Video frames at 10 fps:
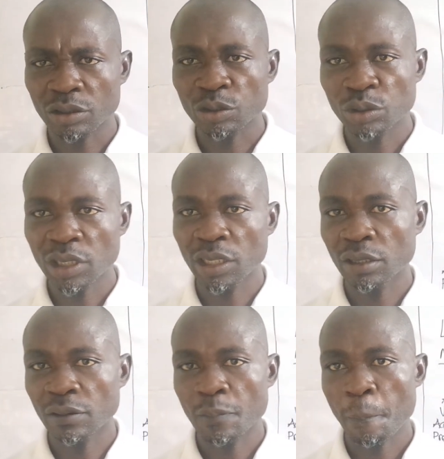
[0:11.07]
So,
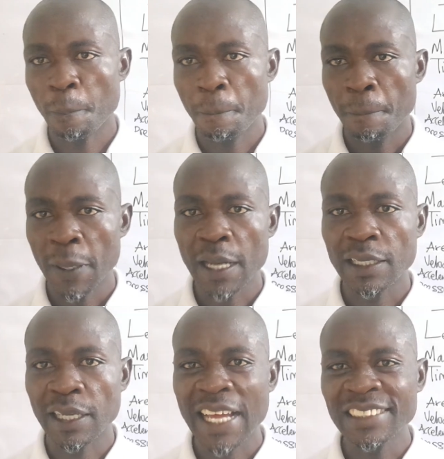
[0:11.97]
in
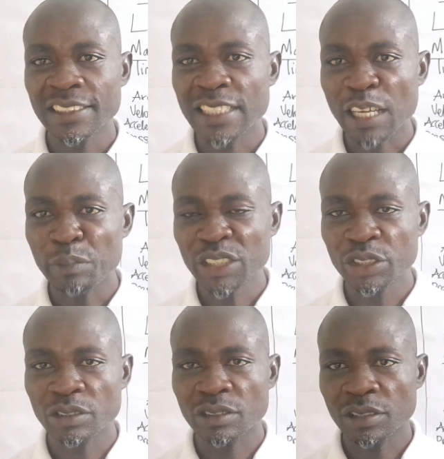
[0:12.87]
analyzing
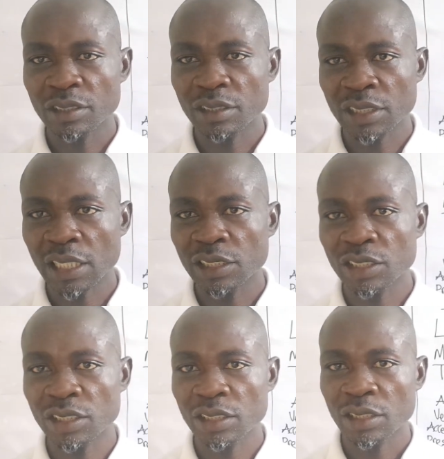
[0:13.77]
dimensions, there
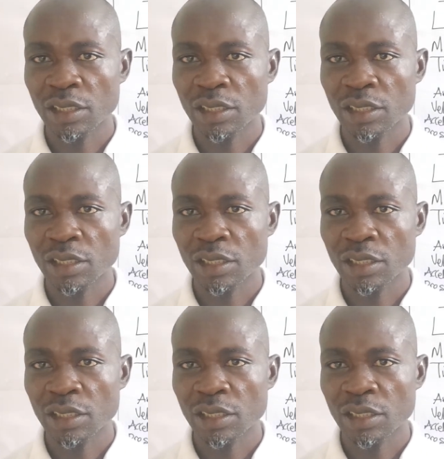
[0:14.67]
is